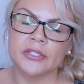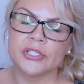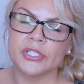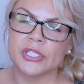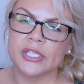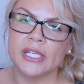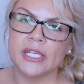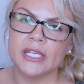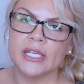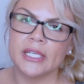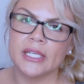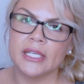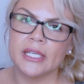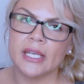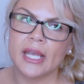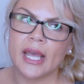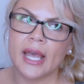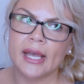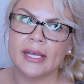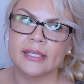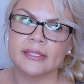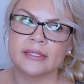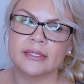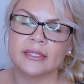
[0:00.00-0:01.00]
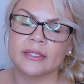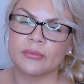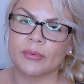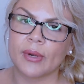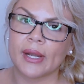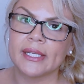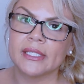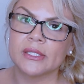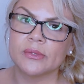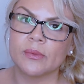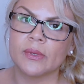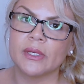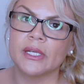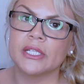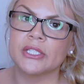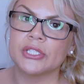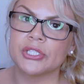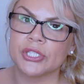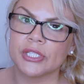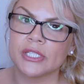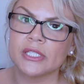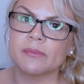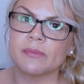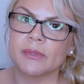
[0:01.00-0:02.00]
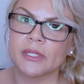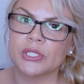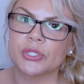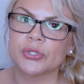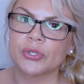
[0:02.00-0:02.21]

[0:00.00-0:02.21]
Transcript: she has the rice one and she's been